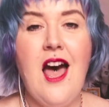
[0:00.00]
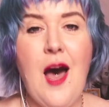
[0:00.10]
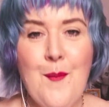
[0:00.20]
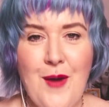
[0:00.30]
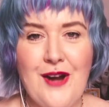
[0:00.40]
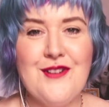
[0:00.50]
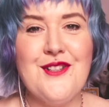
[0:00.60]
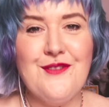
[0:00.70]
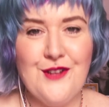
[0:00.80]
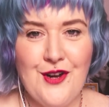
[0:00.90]
a
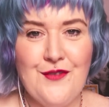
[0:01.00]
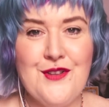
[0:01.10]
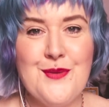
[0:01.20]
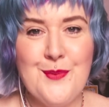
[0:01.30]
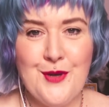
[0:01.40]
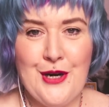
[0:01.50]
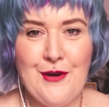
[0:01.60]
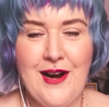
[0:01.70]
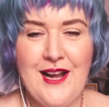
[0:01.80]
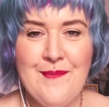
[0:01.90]
Microsoft Office
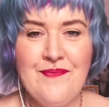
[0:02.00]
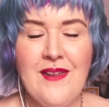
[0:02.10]
program.